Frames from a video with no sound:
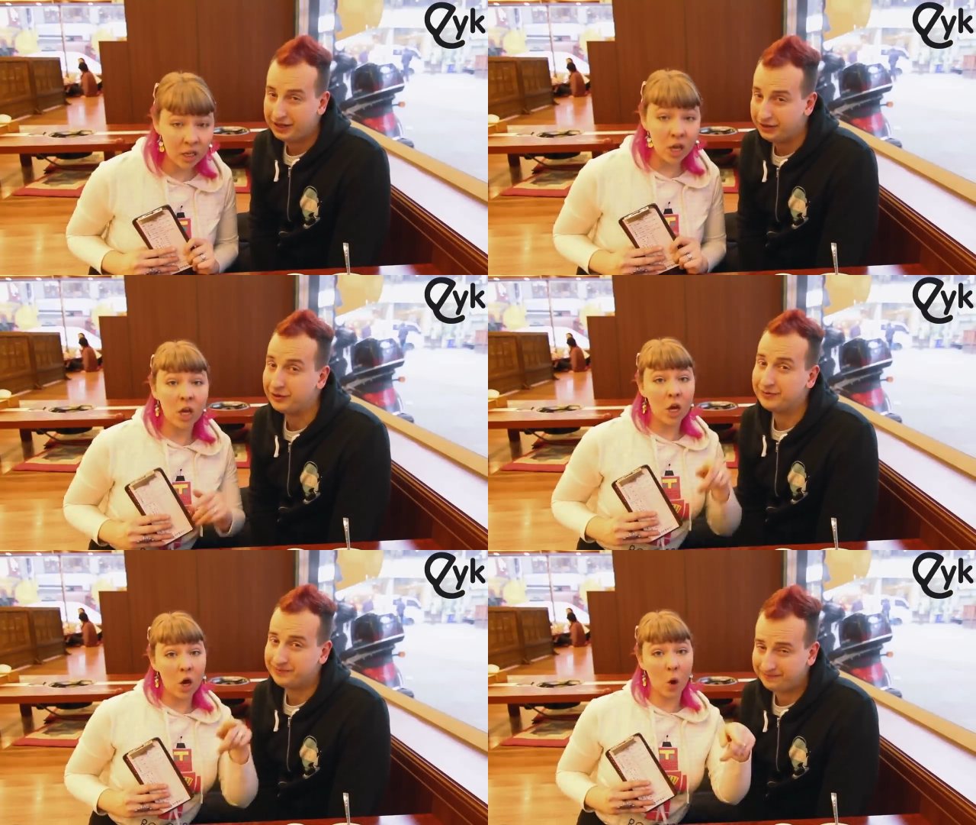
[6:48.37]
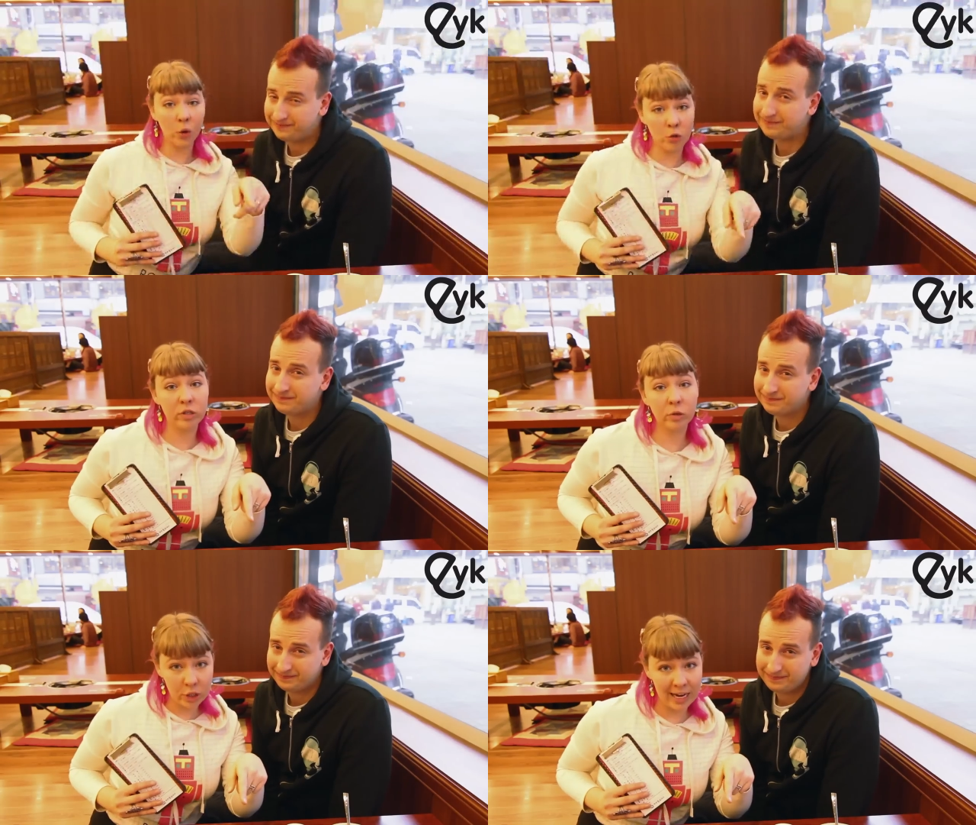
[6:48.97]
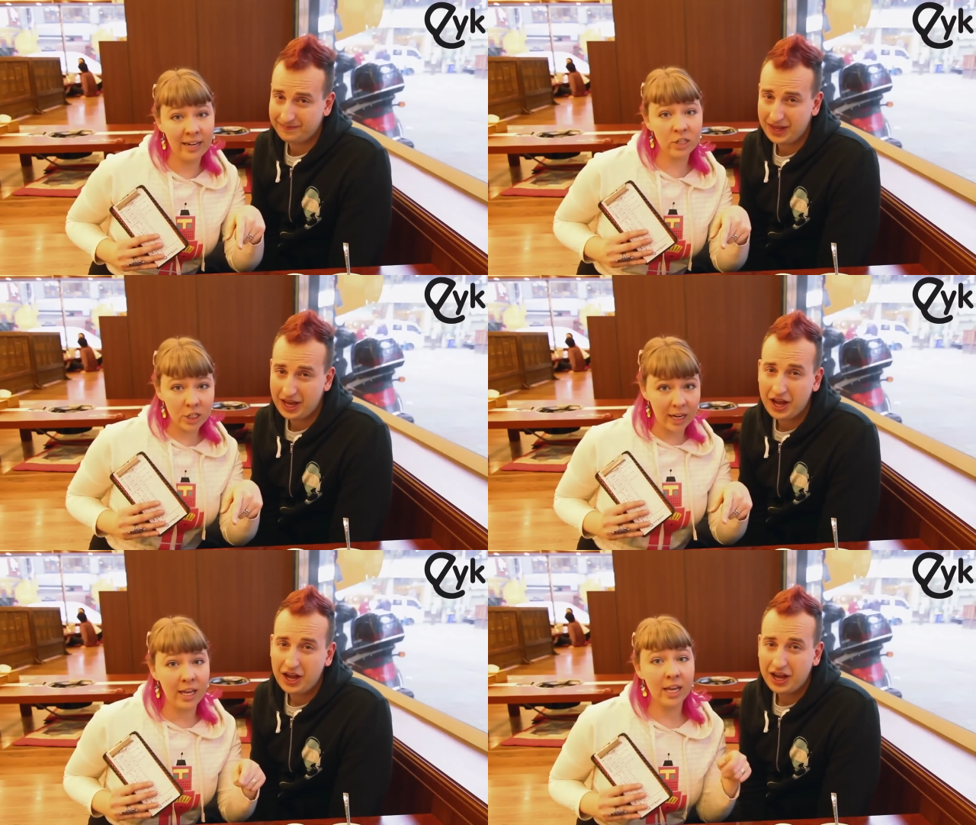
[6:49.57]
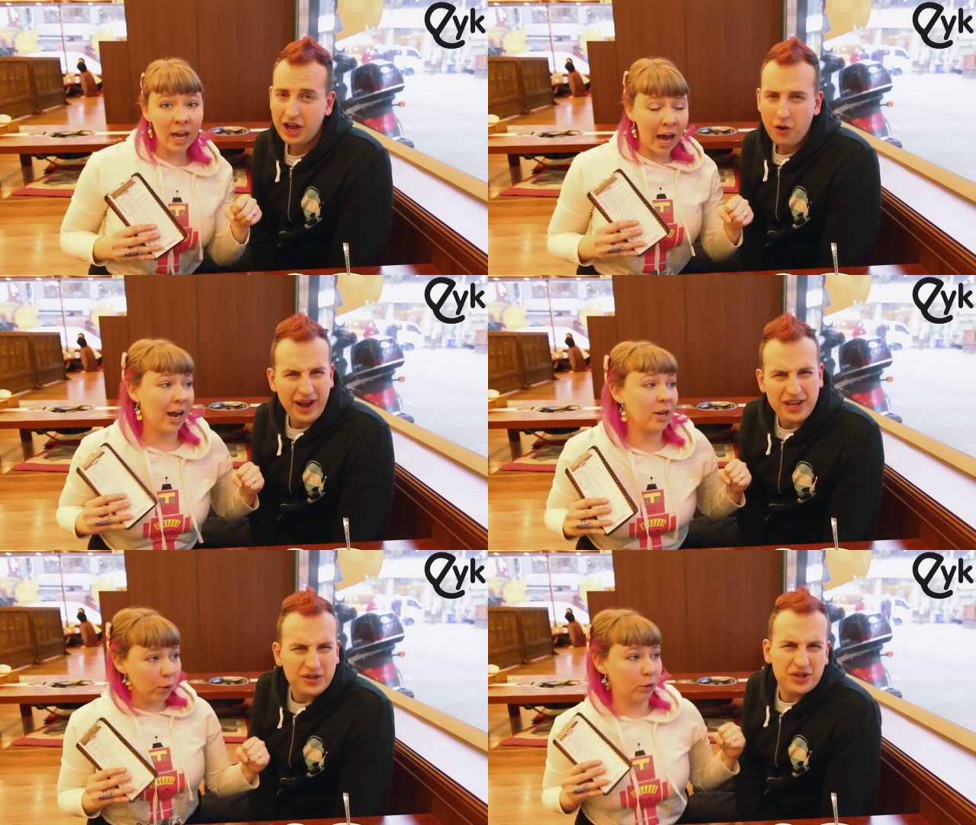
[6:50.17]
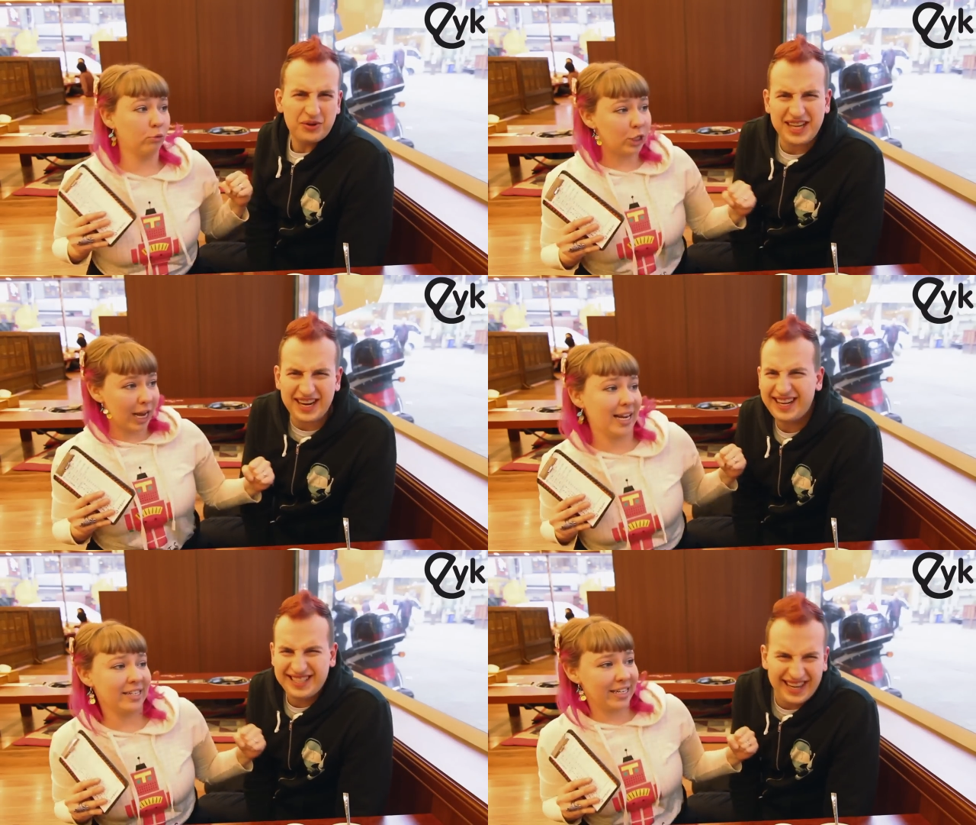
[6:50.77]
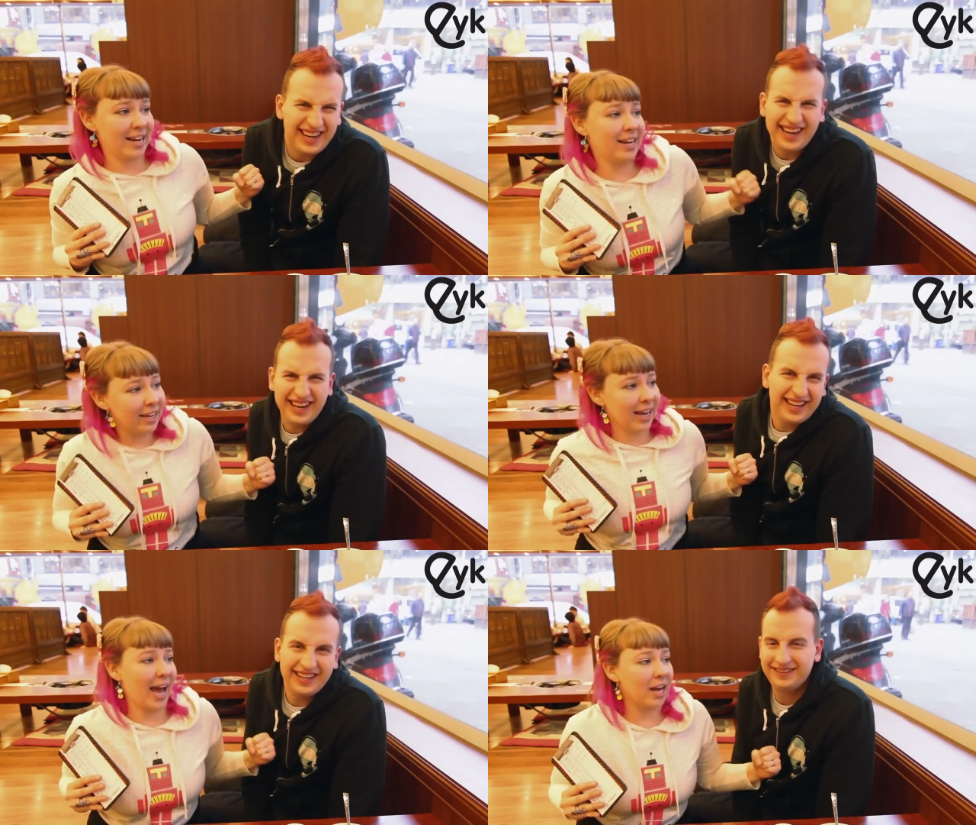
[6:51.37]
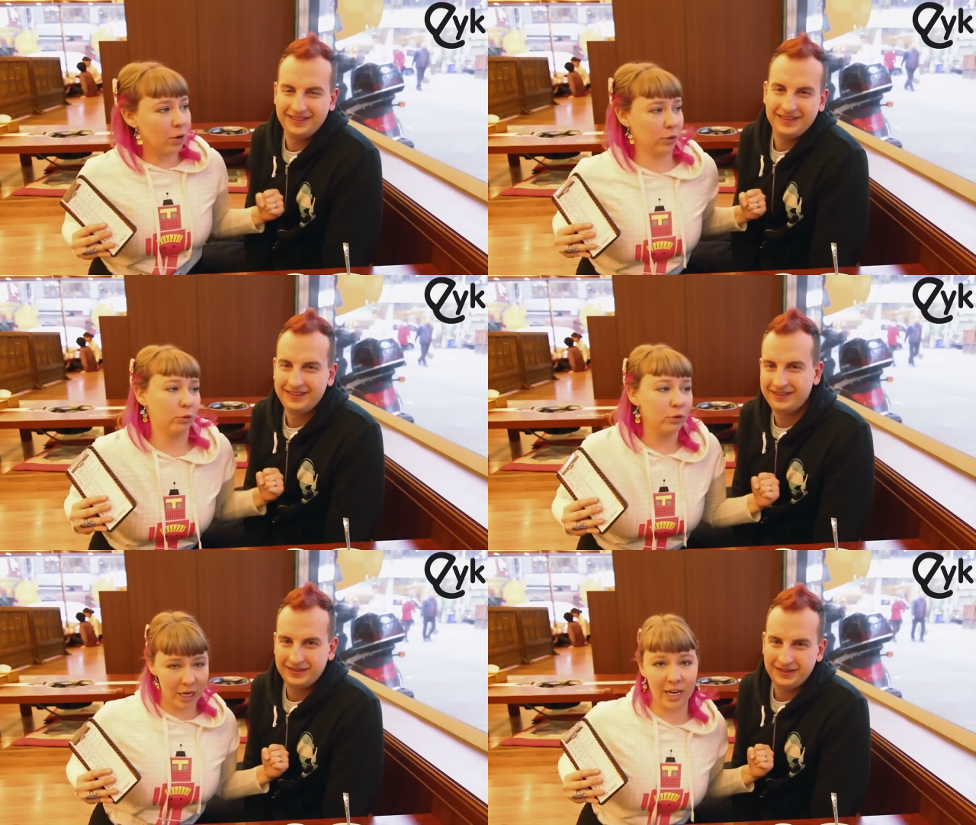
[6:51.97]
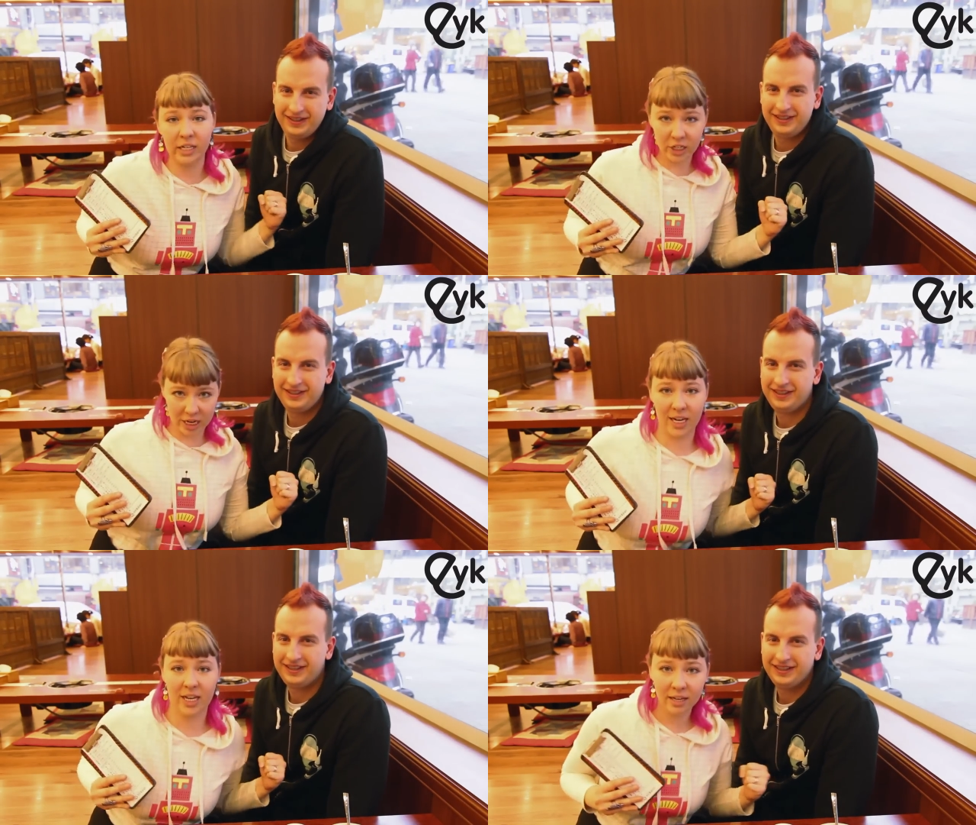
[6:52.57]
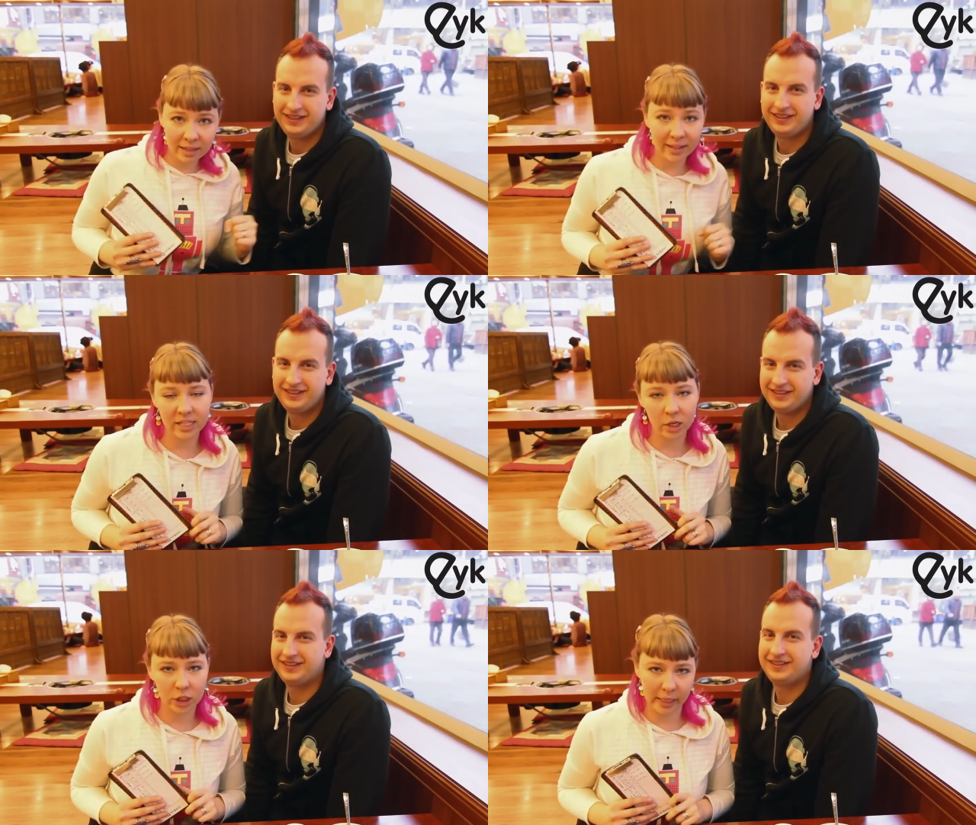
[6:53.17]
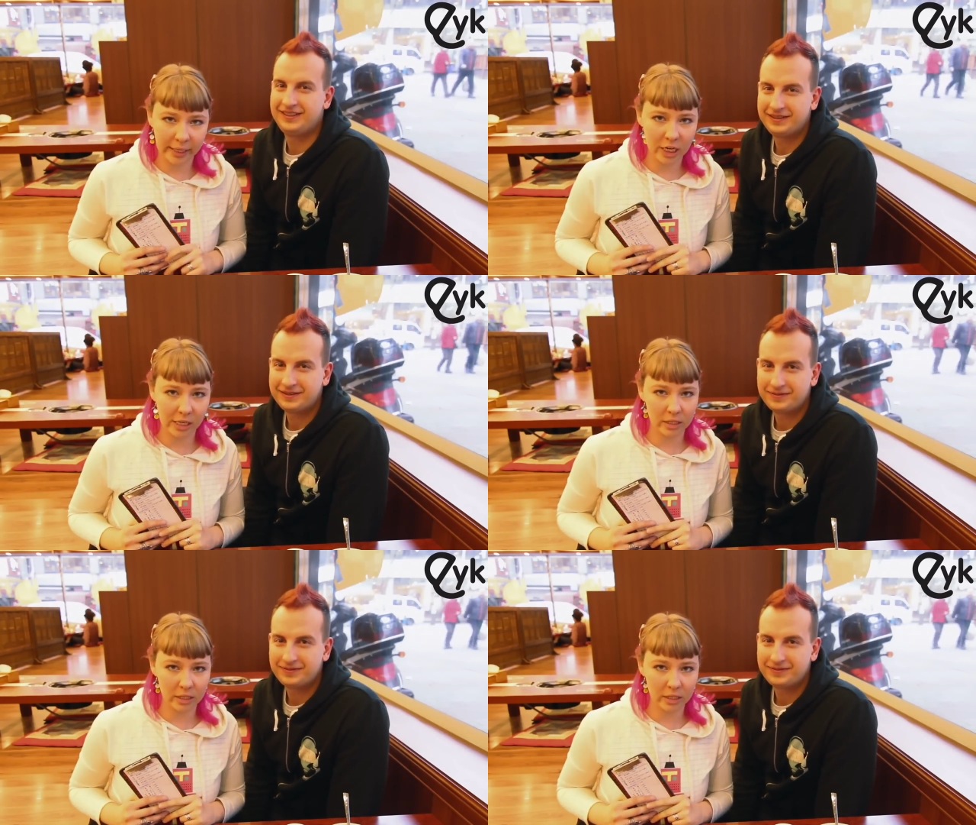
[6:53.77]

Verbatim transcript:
Speaker 1: I know. Oh, you so jelly jelly. I know you jelly jelly. jelly. I know you jelly jelly. That's our jelly jelly